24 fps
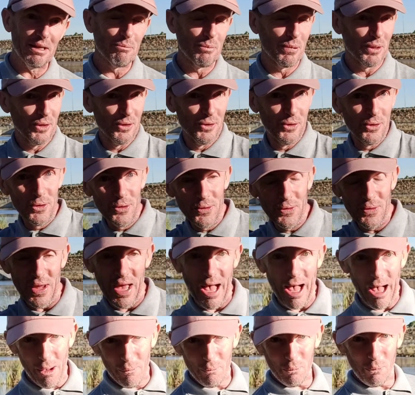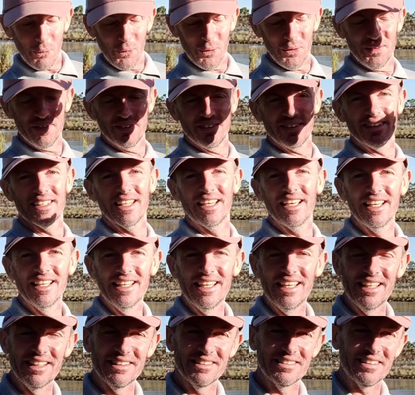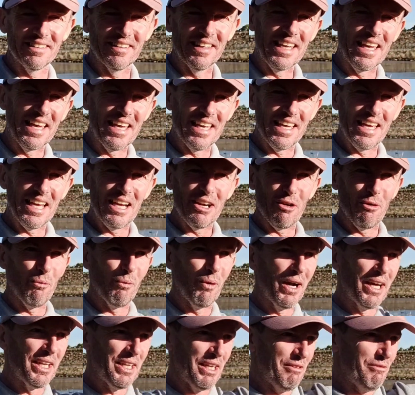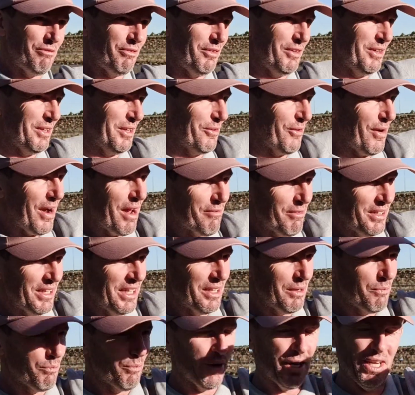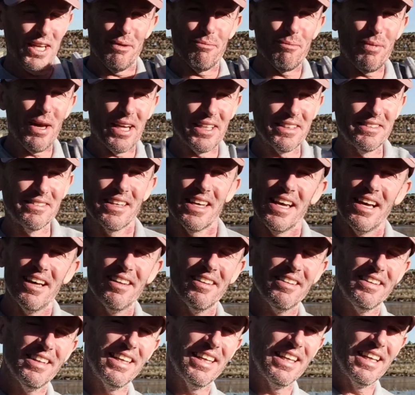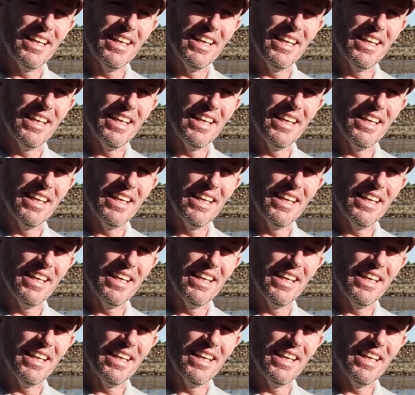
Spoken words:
a balloon upwards into the air and waiting for gravity to bring it back down.